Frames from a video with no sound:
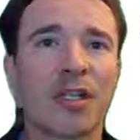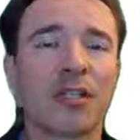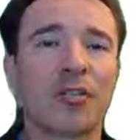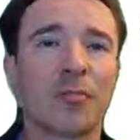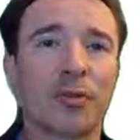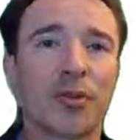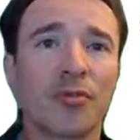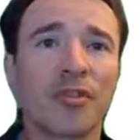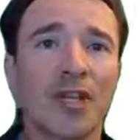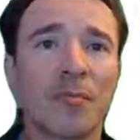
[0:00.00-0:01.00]
to
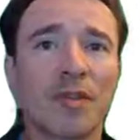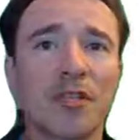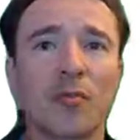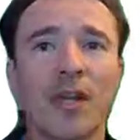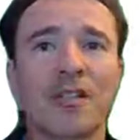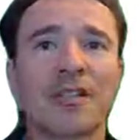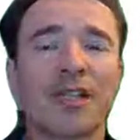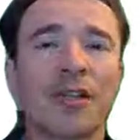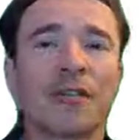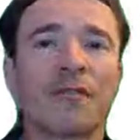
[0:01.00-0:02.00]
produce a piecewise
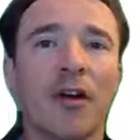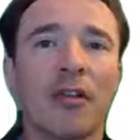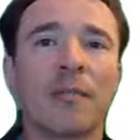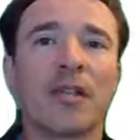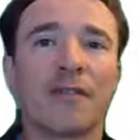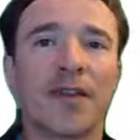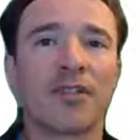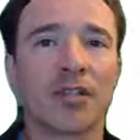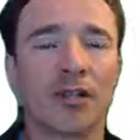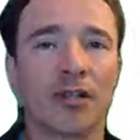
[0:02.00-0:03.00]
linear volume
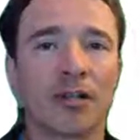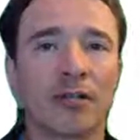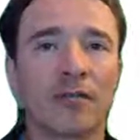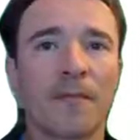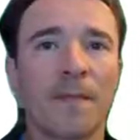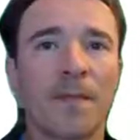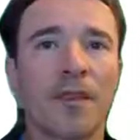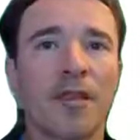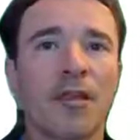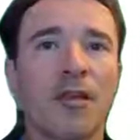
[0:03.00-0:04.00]
elevation curve,
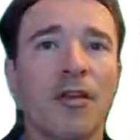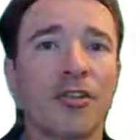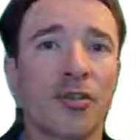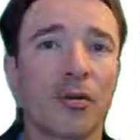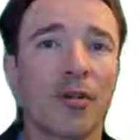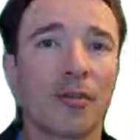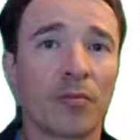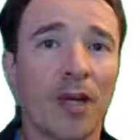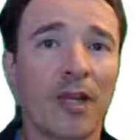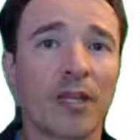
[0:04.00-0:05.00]
shown on the
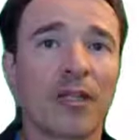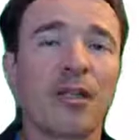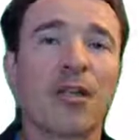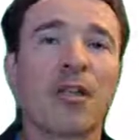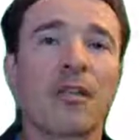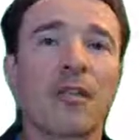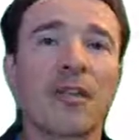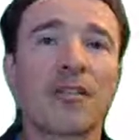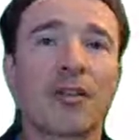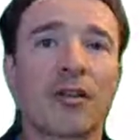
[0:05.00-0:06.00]
right.
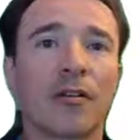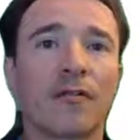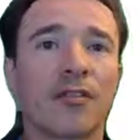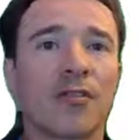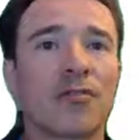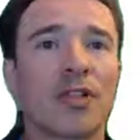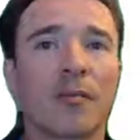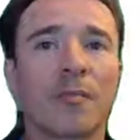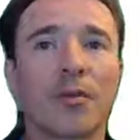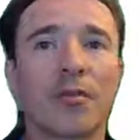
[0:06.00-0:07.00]
This curve is used to
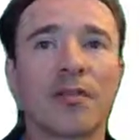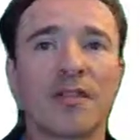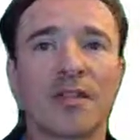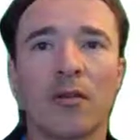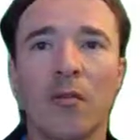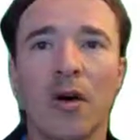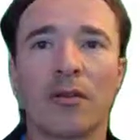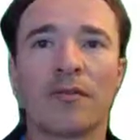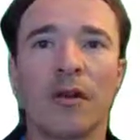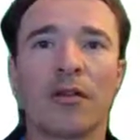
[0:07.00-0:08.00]
compute the cell
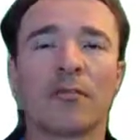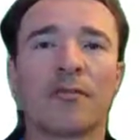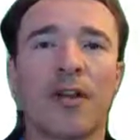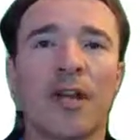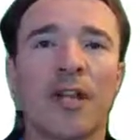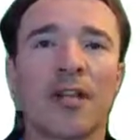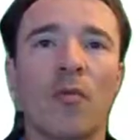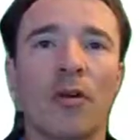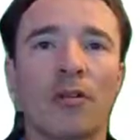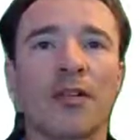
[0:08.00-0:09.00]
water volume for any
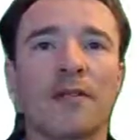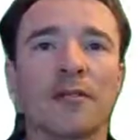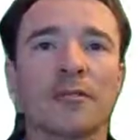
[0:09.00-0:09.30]
water level.